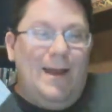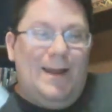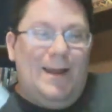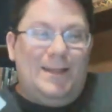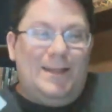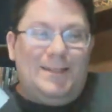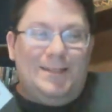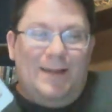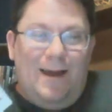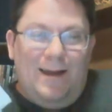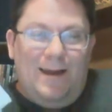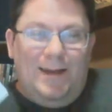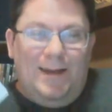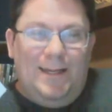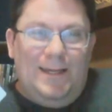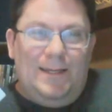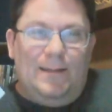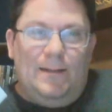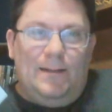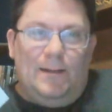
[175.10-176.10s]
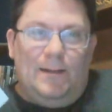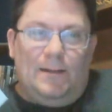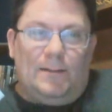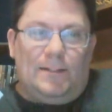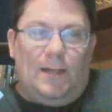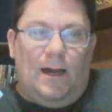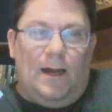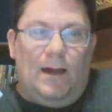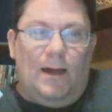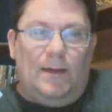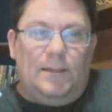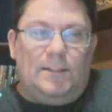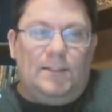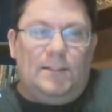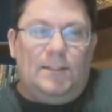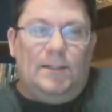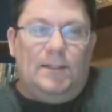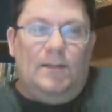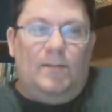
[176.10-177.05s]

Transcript: And it's not in this, guys.